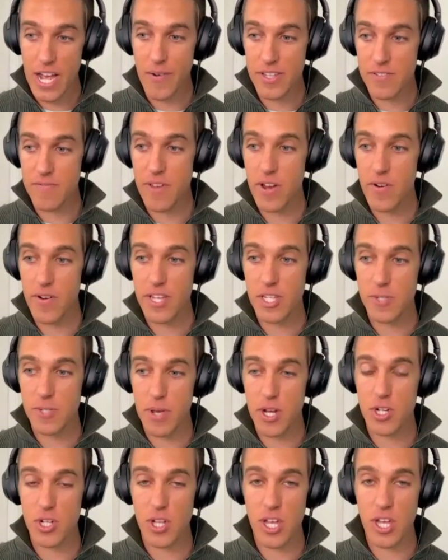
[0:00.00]
is very
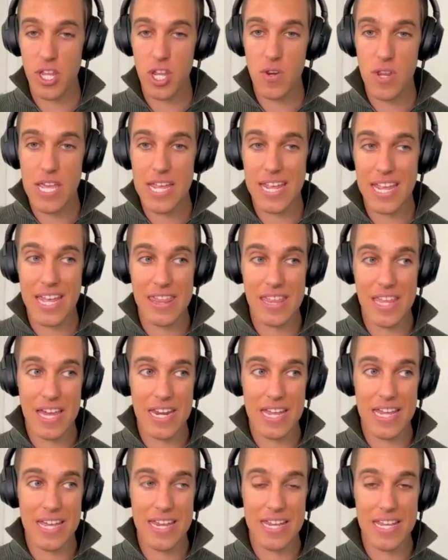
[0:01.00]
special and unique in
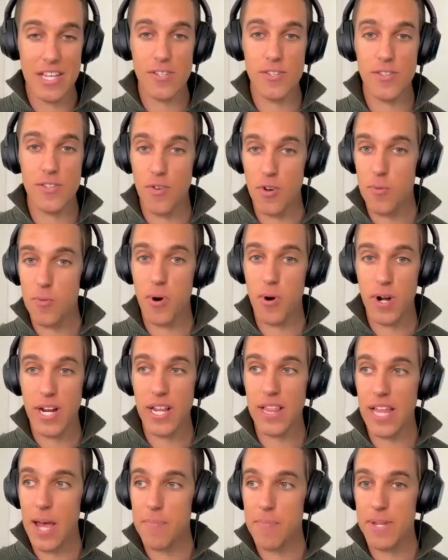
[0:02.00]
that it is third-party
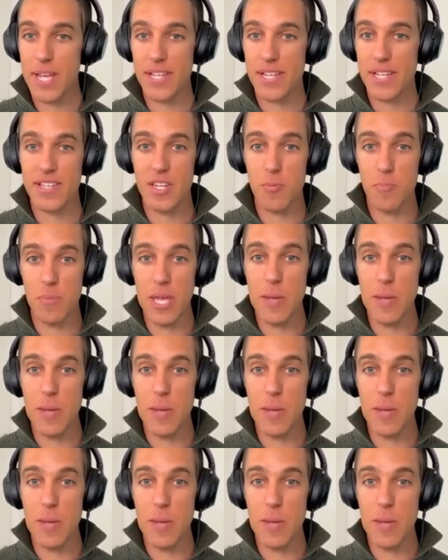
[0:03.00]
lab tested to be